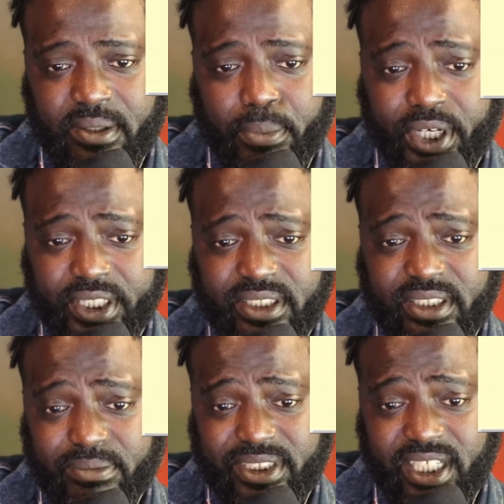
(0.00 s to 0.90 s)
put
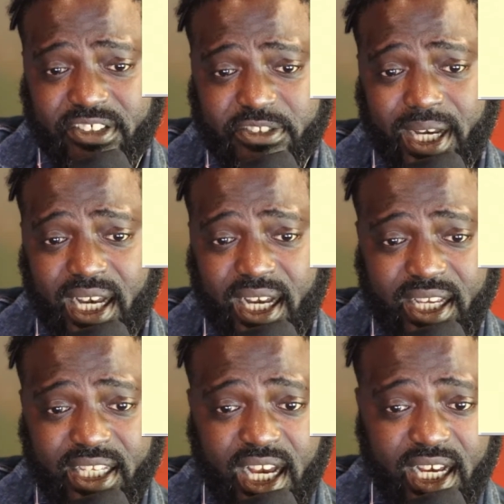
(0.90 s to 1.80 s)
themselves
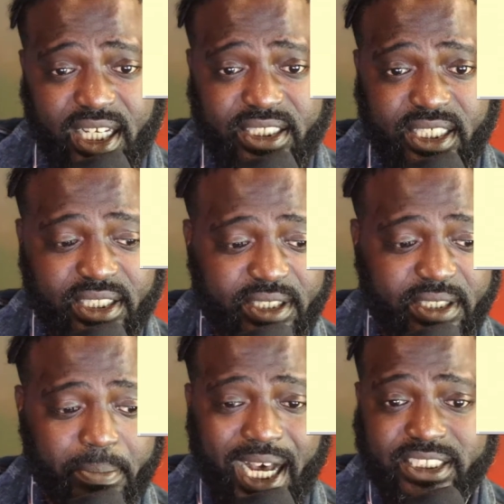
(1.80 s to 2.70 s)
beyond the
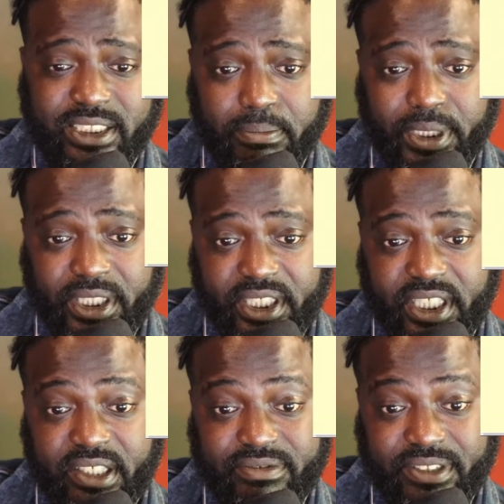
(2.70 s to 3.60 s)
possibility
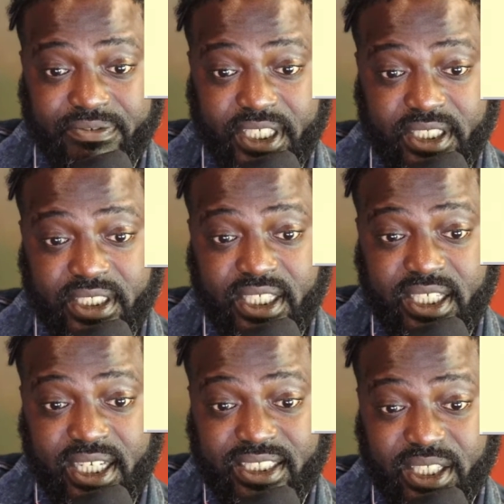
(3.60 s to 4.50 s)
of defeat
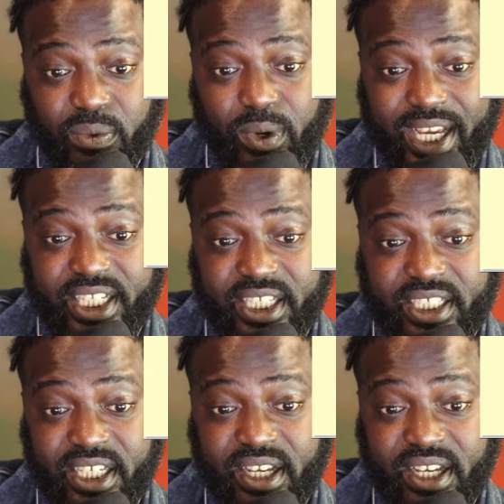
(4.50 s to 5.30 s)
and then waited